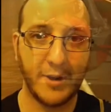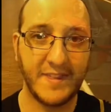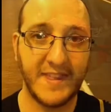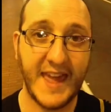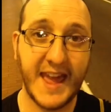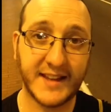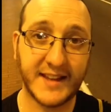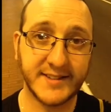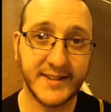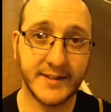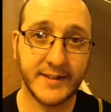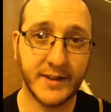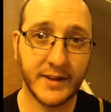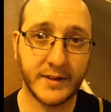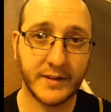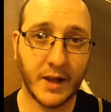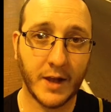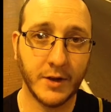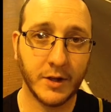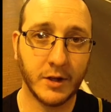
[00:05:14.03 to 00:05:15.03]
at the exit to the
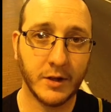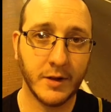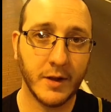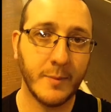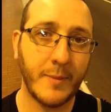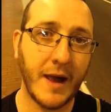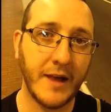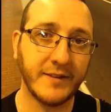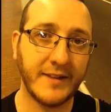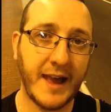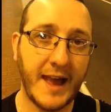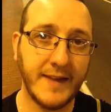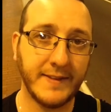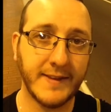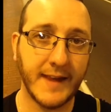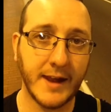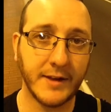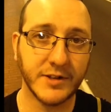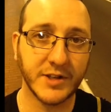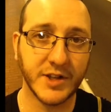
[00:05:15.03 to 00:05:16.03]
tunnel, about to head
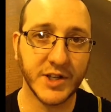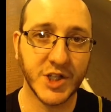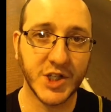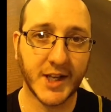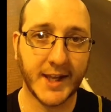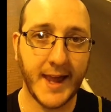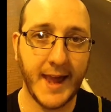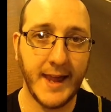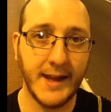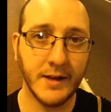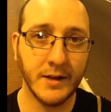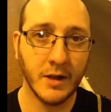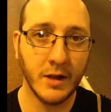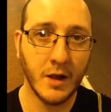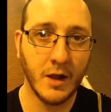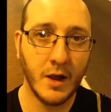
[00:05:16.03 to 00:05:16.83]
down to the chicane.